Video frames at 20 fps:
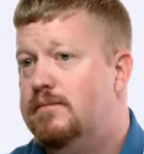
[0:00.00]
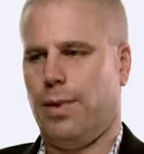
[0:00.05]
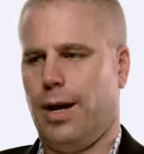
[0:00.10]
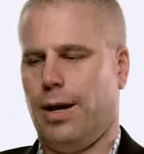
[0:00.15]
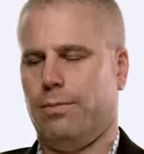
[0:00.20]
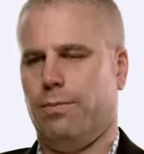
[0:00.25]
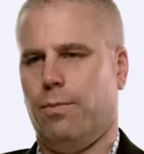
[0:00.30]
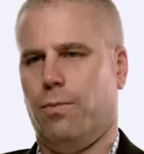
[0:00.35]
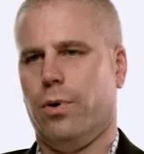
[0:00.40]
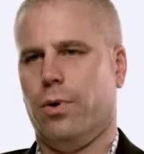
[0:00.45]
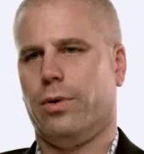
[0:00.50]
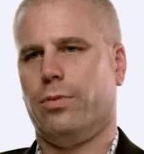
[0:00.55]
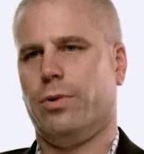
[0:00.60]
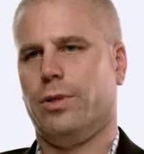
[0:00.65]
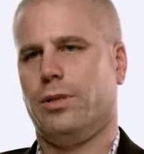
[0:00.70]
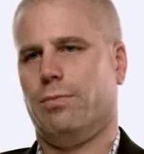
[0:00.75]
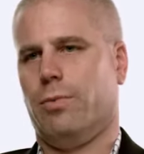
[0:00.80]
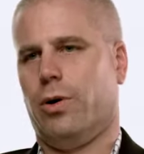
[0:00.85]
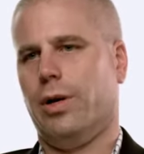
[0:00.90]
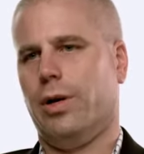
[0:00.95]
I work
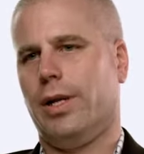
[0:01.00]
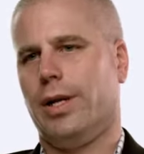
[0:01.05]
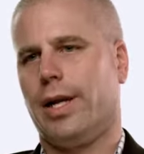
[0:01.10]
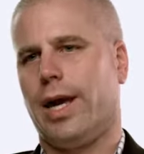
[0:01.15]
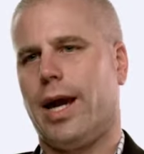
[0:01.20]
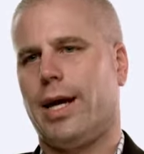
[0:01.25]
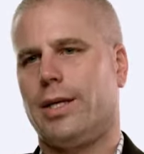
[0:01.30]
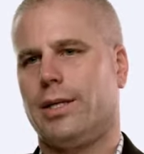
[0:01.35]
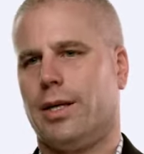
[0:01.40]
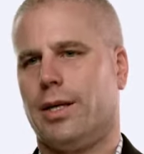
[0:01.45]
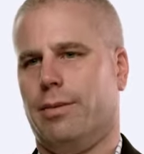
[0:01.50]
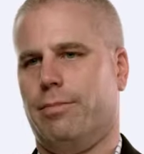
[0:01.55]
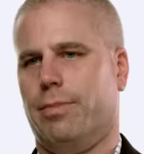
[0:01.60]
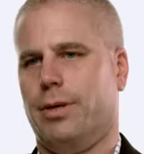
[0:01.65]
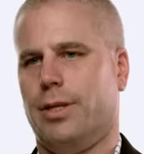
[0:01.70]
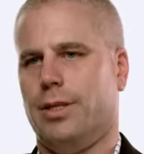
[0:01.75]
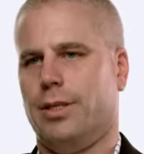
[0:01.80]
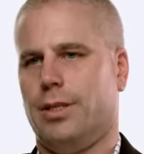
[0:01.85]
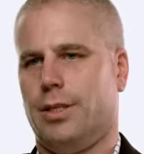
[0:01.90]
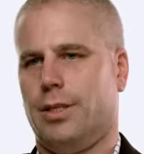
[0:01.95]
with some oil and gas
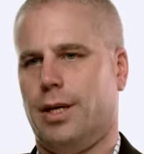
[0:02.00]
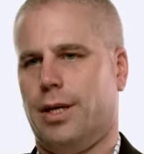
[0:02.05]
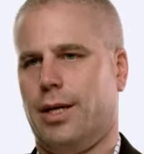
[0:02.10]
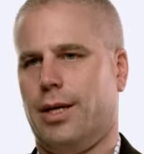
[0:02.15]
companies,